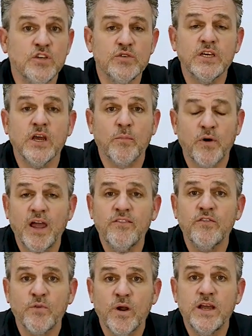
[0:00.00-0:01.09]
using a
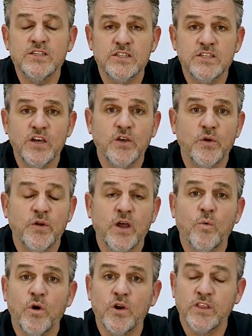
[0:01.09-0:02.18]
private Verizon cellular
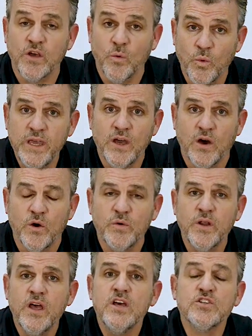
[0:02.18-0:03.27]
network that we own,